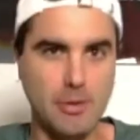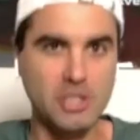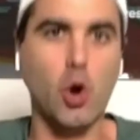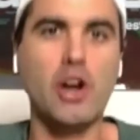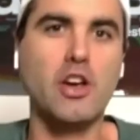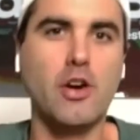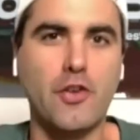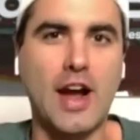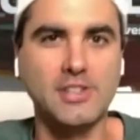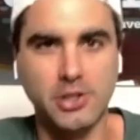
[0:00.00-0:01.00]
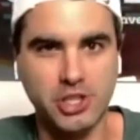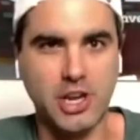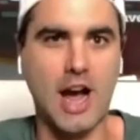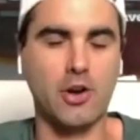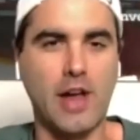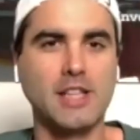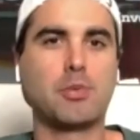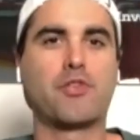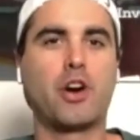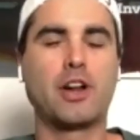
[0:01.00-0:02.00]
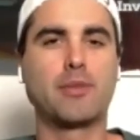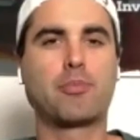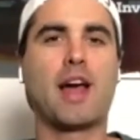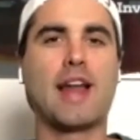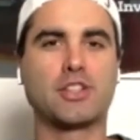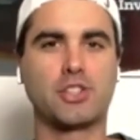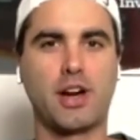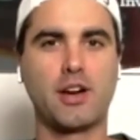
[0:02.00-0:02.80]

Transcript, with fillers: majority of your friends or Chicago Lights prefer to play? Nick